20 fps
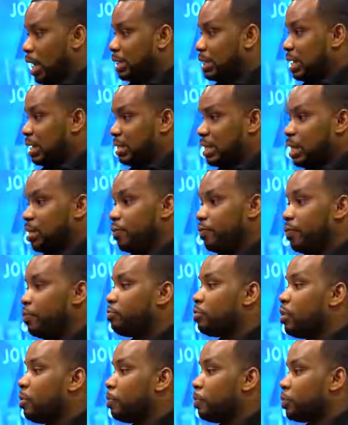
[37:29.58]
I take 10 to
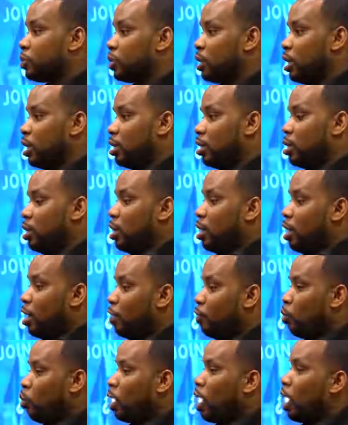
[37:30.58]
15%
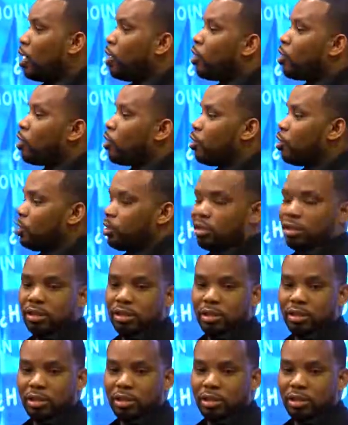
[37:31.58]
of what I earn